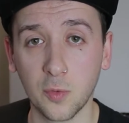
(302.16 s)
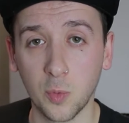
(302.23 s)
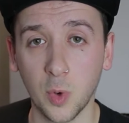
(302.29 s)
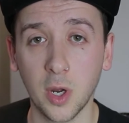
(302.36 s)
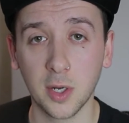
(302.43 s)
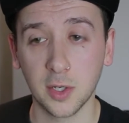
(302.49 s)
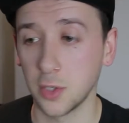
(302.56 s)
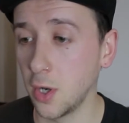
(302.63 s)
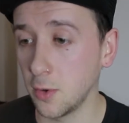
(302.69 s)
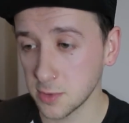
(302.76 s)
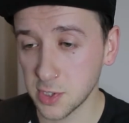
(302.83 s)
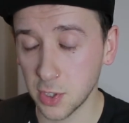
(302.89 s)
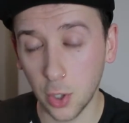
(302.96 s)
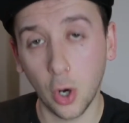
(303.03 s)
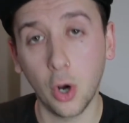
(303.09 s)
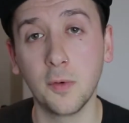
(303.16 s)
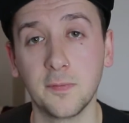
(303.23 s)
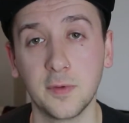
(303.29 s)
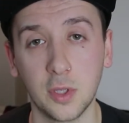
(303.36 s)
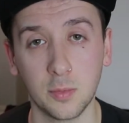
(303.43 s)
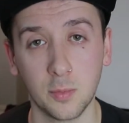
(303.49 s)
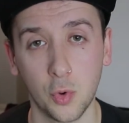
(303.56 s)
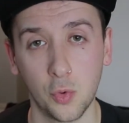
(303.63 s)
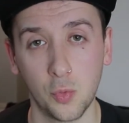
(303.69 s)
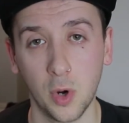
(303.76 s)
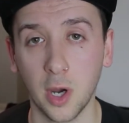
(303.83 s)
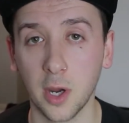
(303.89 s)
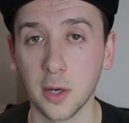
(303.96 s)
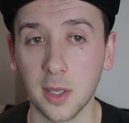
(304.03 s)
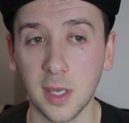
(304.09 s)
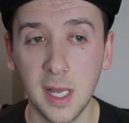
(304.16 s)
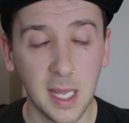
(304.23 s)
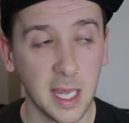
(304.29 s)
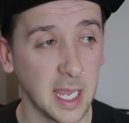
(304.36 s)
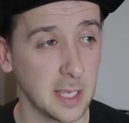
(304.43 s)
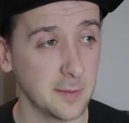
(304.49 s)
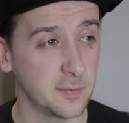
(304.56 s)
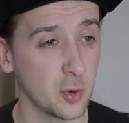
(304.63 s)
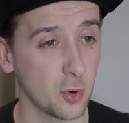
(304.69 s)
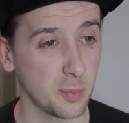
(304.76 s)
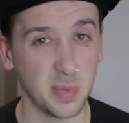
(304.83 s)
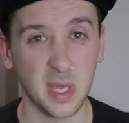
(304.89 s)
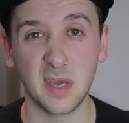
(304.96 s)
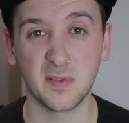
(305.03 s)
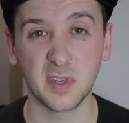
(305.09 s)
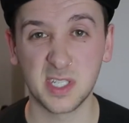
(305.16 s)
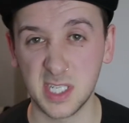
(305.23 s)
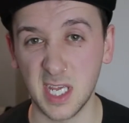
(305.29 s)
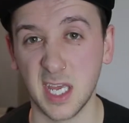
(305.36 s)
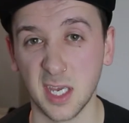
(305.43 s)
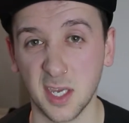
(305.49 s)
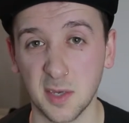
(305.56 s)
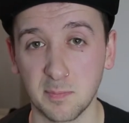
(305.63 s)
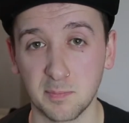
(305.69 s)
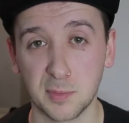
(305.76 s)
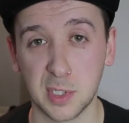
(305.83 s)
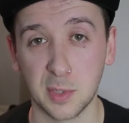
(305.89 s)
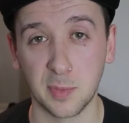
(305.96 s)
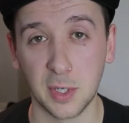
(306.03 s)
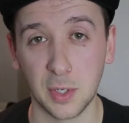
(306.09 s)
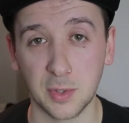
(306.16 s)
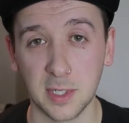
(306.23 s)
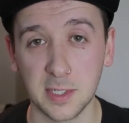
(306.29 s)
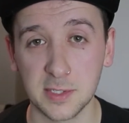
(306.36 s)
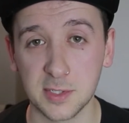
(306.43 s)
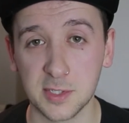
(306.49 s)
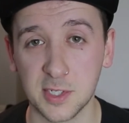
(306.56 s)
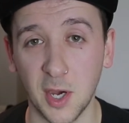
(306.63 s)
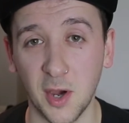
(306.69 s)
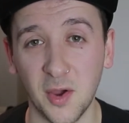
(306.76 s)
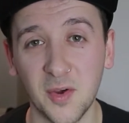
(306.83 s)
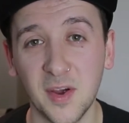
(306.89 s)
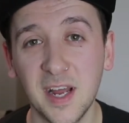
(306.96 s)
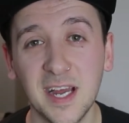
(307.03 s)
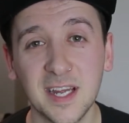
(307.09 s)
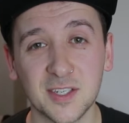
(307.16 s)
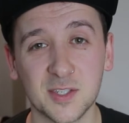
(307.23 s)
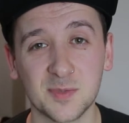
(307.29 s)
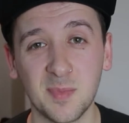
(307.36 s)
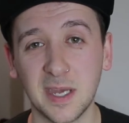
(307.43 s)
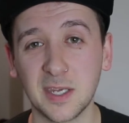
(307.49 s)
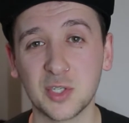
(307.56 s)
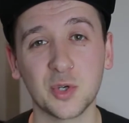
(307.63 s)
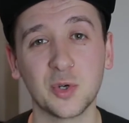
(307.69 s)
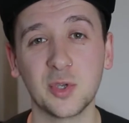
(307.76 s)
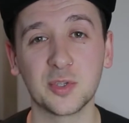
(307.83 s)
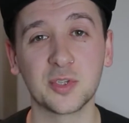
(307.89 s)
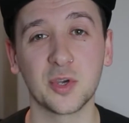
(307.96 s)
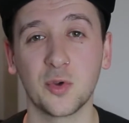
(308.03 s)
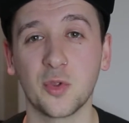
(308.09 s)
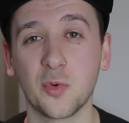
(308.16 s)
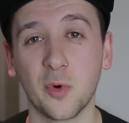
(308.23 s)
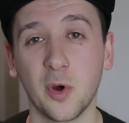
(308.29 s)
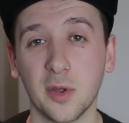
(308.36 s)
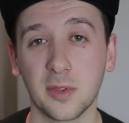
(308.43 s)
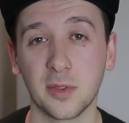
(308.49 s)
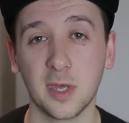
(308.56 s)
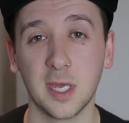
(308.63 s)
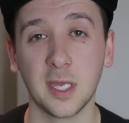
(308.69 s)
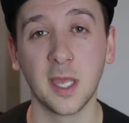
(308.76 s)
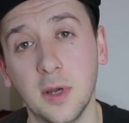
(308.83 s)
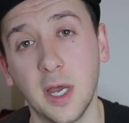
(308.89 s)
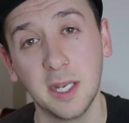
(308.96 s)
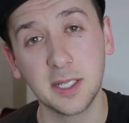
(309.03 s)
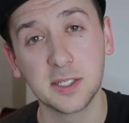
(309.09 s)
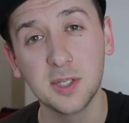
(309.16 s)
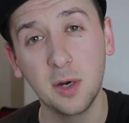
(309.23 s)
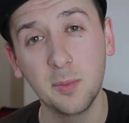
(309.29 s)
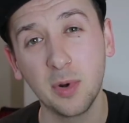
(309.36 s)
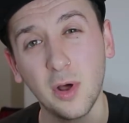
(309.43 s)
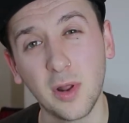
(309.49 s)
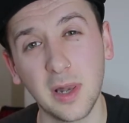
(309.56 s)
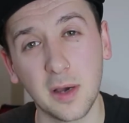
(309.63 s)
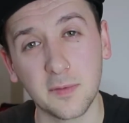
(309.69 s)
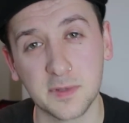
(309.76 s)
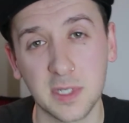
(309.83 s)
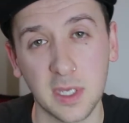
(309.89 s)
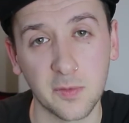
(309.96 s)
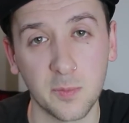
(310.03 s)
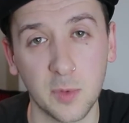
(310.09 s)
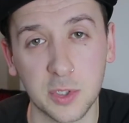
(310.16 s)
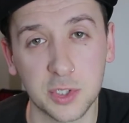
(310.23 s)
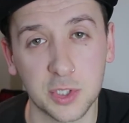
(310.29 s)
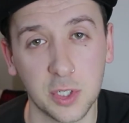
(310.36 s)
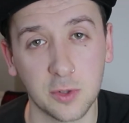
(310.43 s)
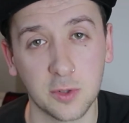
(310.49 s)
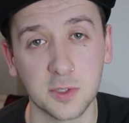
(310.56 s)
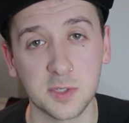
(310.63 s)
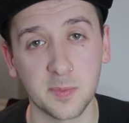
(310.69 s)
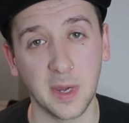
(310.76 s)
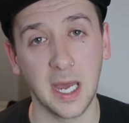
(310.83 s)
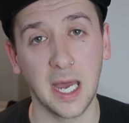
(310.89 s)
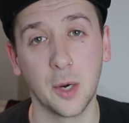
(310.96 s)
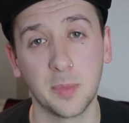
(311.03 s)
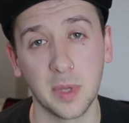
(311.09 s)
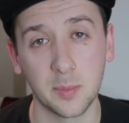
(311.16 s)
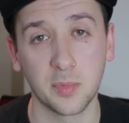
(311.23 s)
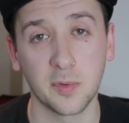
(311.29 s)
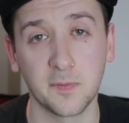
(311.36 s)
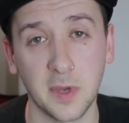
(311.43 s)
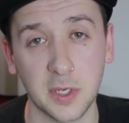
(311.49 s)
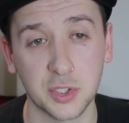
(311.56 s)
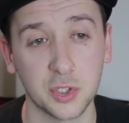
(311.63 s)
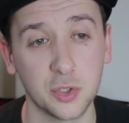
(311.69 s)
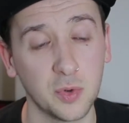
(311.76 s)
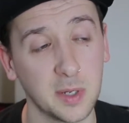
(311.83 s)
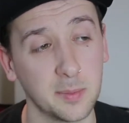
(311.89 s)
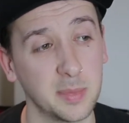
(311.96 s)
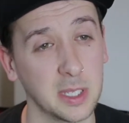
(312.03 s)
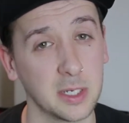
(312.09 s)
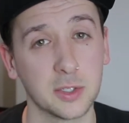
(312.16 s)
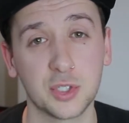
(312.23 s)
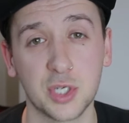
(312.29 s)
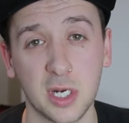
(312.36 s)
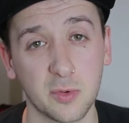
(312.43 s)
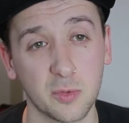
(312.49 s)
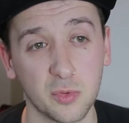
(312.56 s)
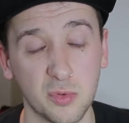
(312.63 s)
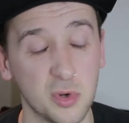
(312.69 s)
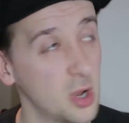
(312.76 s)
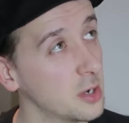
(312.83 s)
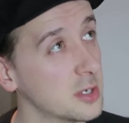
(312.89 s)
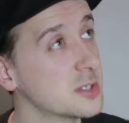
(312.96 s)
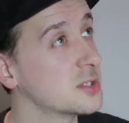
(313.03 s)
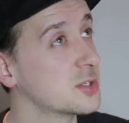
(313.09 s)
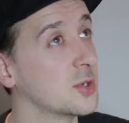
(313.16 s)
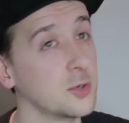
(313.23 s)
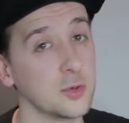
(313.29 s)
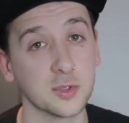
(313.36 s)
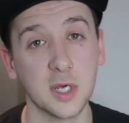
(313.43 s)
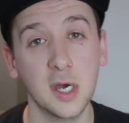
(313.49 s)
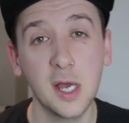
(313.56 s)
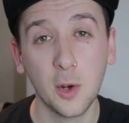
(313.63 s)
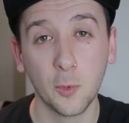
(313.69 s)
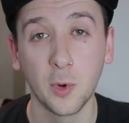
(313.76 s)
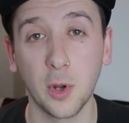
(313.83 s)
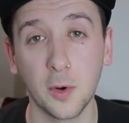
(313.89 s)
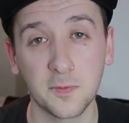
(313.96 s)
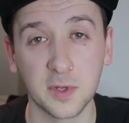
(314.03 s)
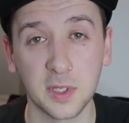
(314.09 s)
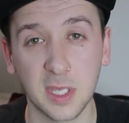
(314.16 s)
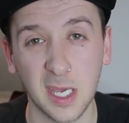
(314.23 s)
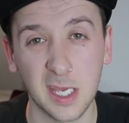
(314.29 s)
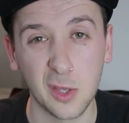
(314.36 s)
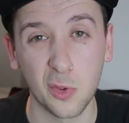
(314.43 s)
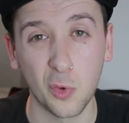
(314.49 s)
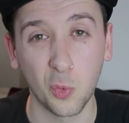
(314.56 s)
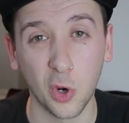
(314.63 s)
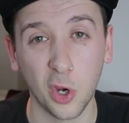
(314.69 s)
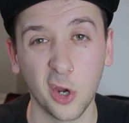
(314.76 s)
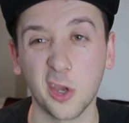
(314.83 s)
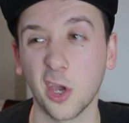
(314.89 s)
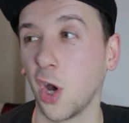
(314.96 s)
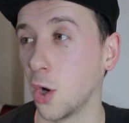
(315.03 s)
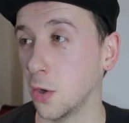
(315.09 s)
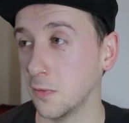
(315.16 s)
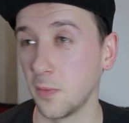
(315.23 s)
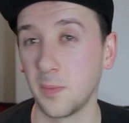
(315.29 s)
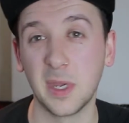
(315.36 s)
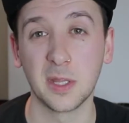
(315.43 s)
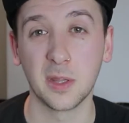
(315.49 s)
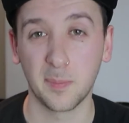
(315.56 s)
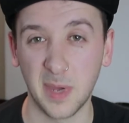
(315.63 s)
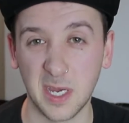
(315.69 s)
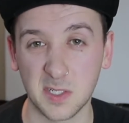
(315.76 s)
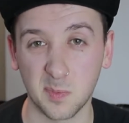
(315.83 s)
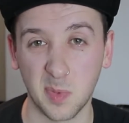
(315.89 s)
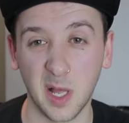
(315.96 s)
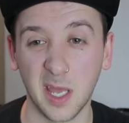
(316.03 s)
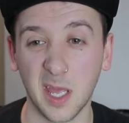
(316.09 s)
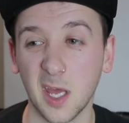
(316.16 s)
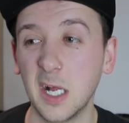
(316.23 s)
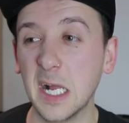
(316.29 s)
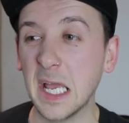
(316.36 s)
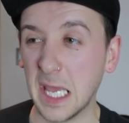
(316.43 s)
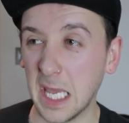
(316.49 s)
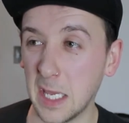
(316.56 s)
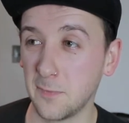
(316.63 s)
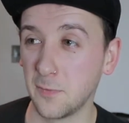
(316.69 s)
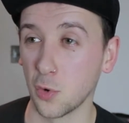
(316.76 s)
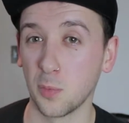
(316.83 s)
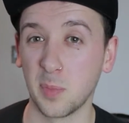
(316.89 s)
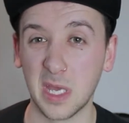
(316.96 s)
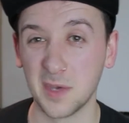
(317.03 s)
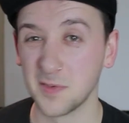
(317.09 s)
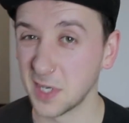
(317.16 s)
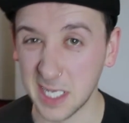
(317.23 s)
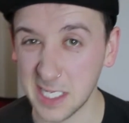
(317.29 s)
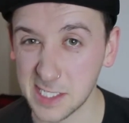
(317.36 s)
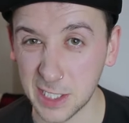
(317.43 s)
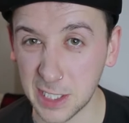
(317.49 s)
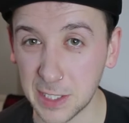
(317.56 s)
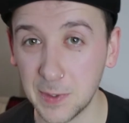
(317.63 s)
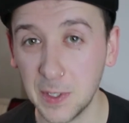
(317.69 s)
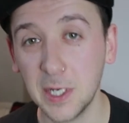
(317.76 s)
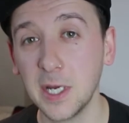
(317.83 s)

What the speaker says: work. No one's going to offer you more work if you're a bit of a to be honest, so just make sure you're doing the right thing. An example I love to give my students about how being professional and being a general nice dude will often get you the work over being the best player if you're a bit of an idiot.